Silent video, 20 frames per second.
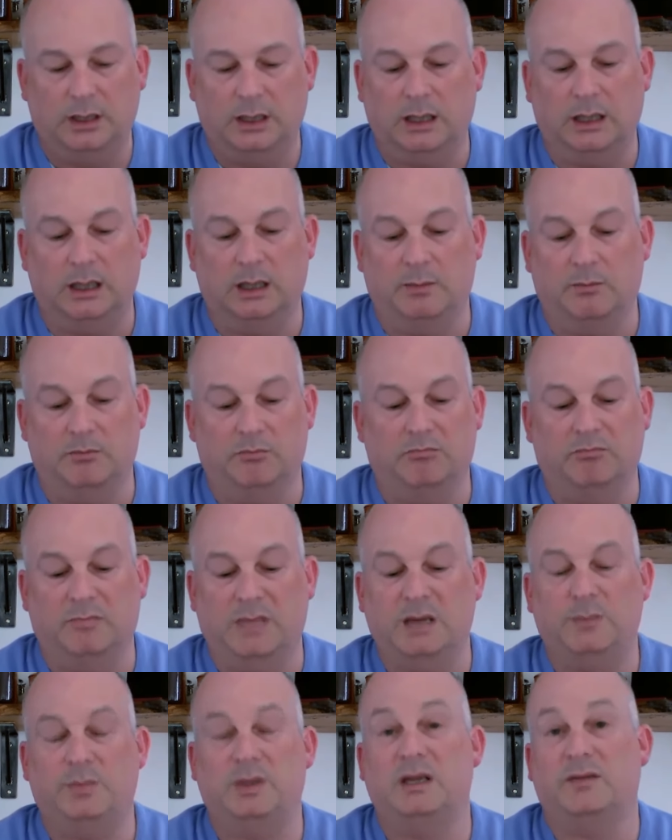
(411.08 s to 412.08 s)
um,
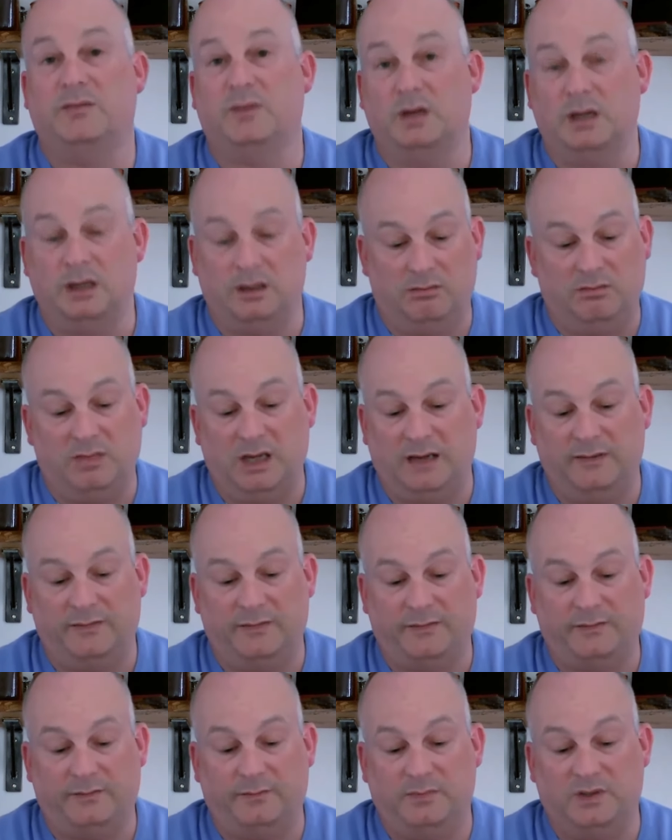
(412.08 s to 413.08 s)
maybe even
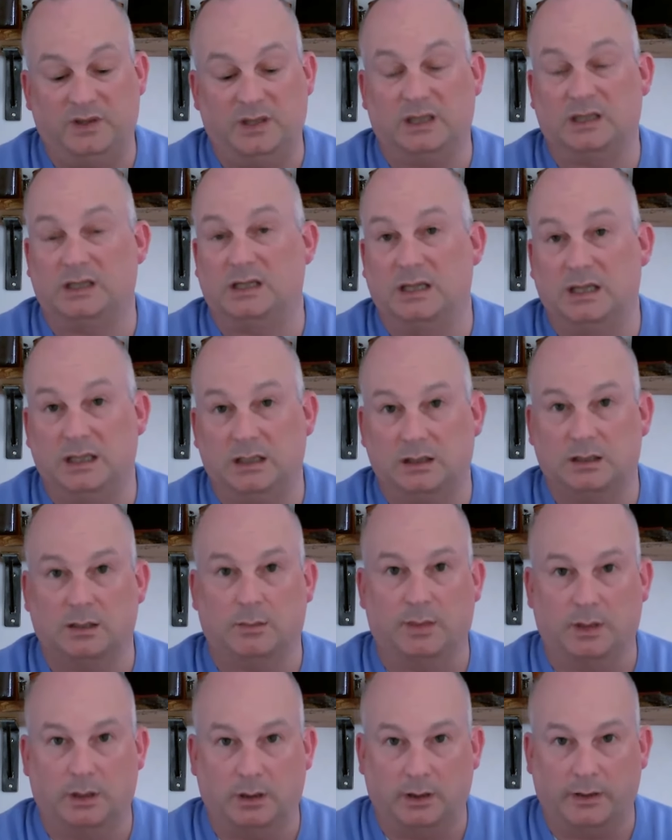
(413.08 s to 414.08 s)
f sixteen,
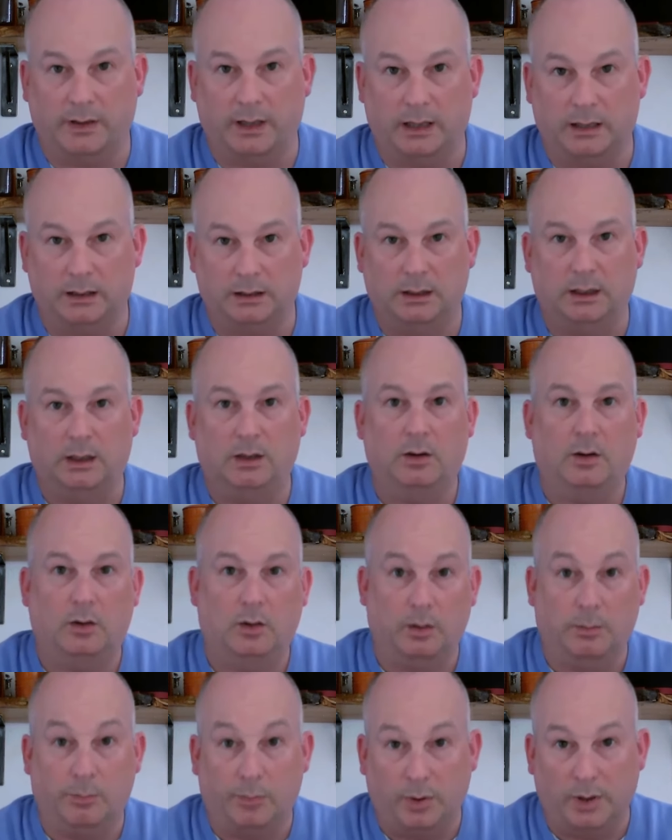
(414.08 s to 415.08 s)
something like that,
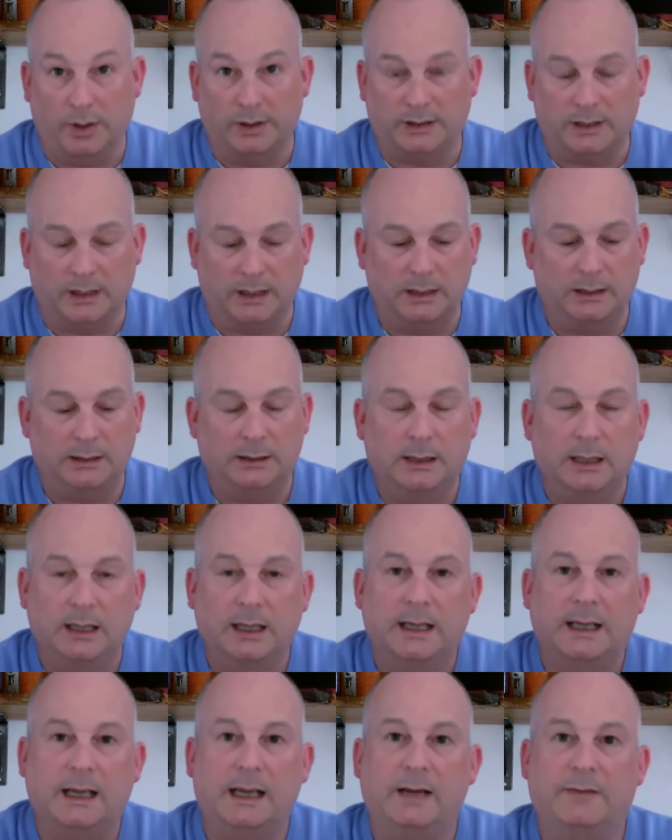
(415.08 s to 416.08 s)
on a bright day.
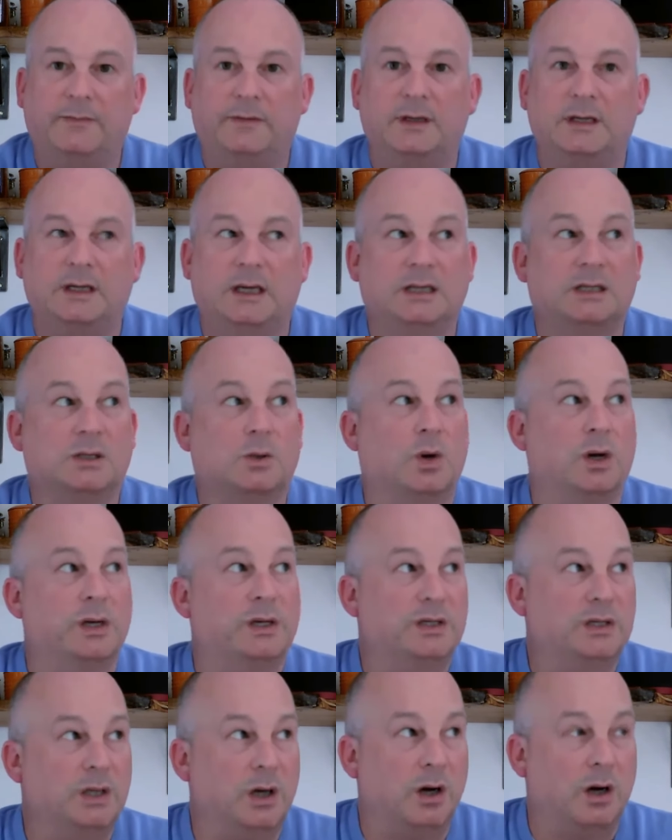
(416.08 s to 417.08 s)
If the day's
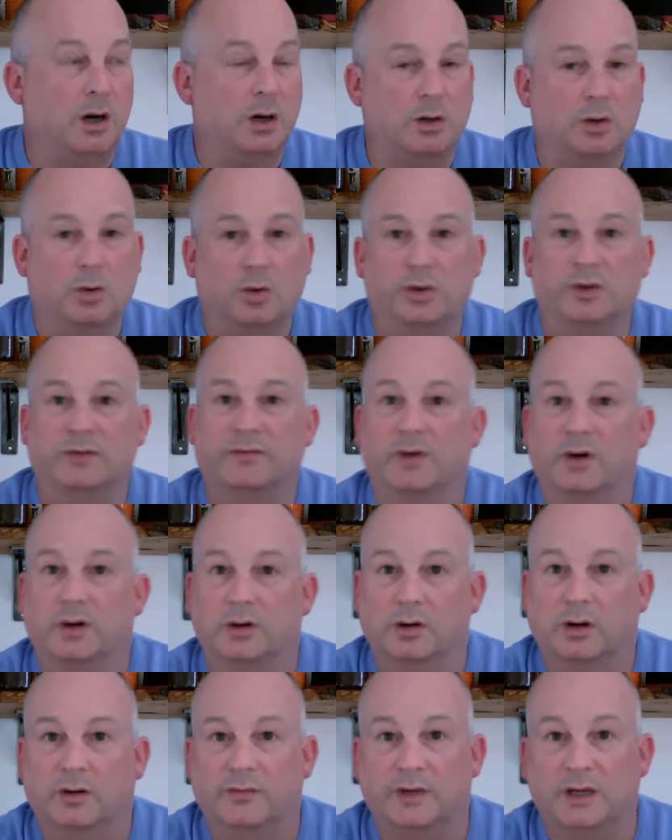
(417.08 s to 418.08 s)
quite dark, or you're
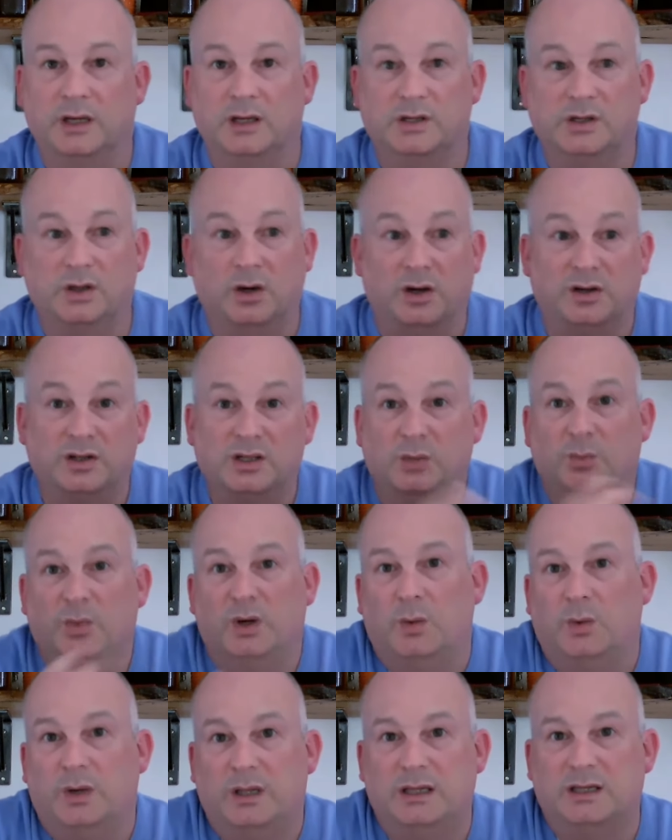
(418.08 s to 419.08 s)
photographing inside,
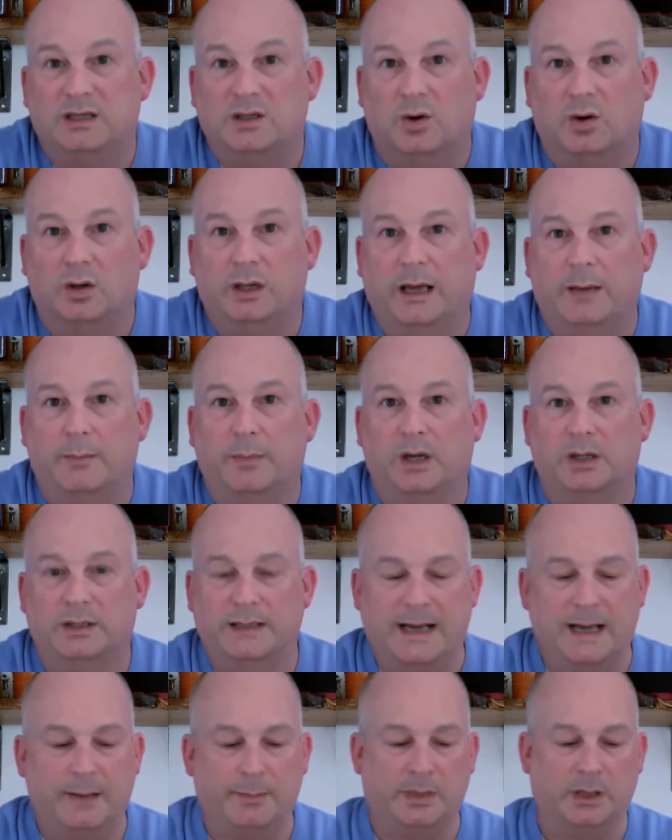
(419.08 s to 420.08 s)
somewhere where there's not that much
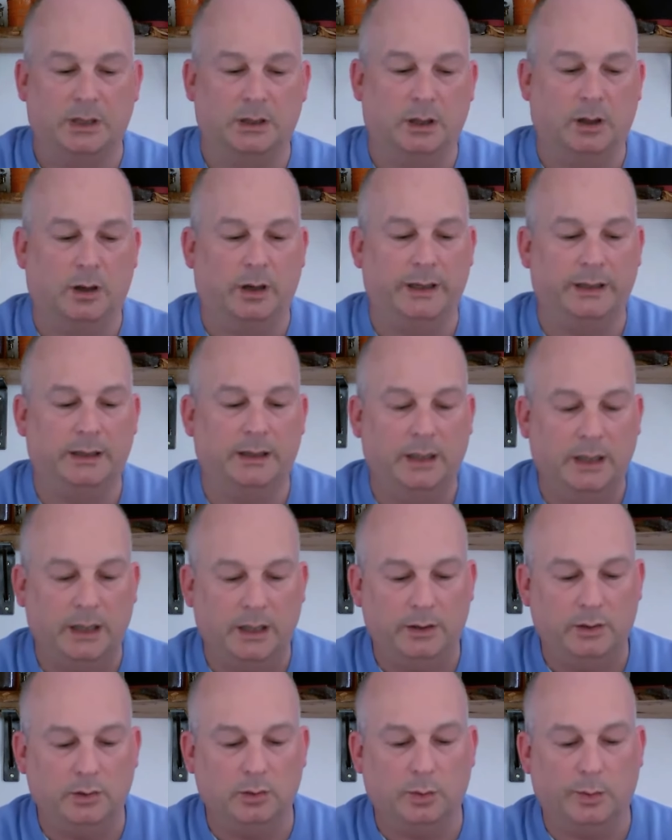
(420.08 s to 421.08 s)
ambient light,
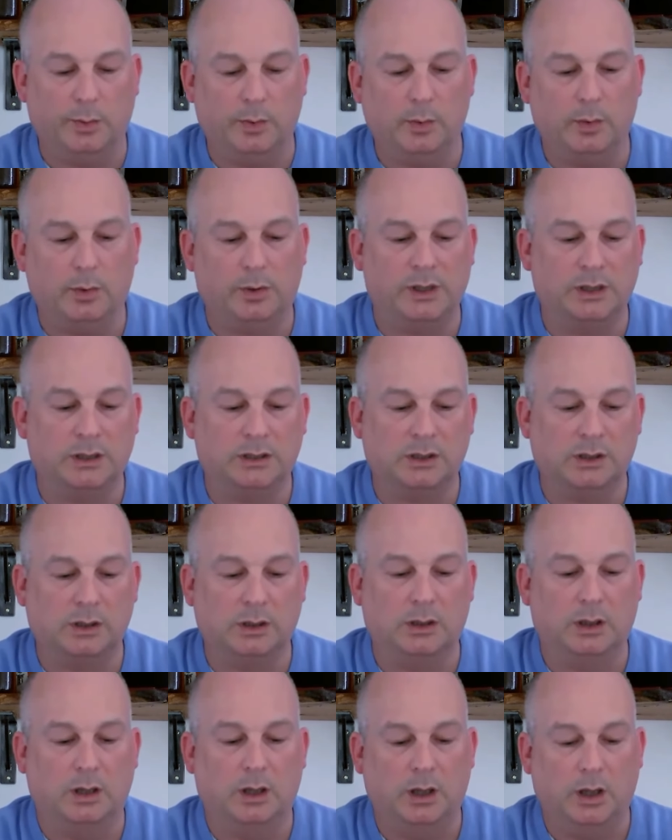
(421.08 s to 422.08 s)
you will be wanting to
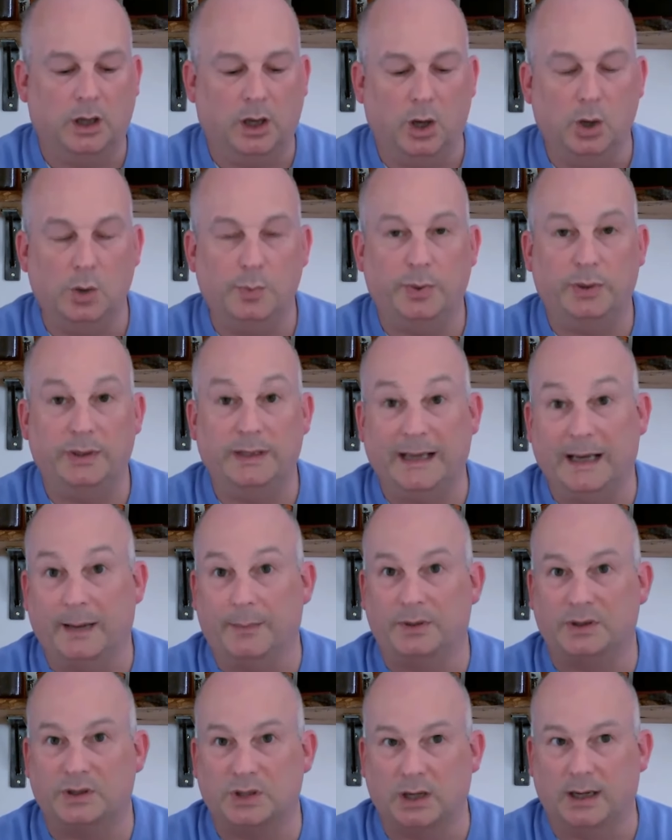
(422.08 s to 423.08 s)
open the
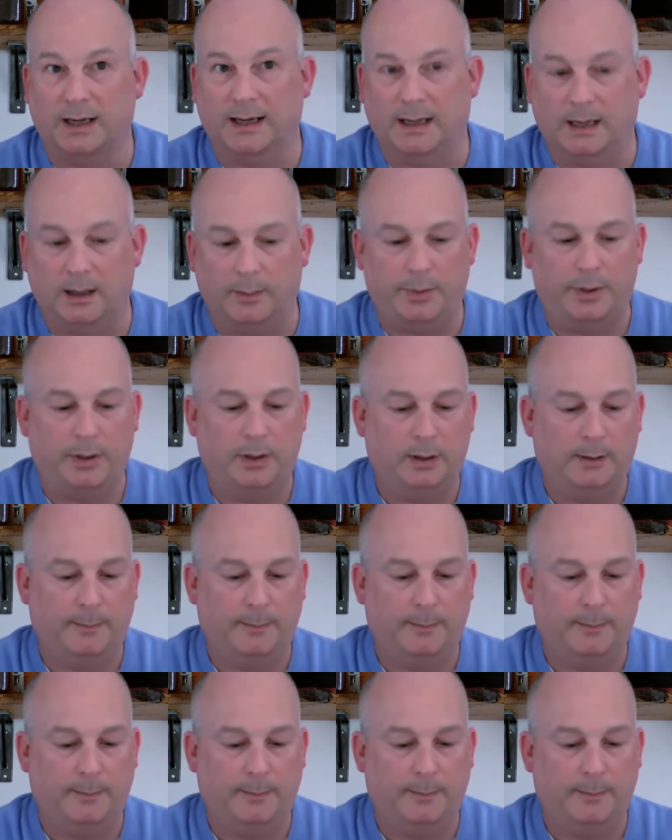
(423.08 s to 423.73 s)
aperture up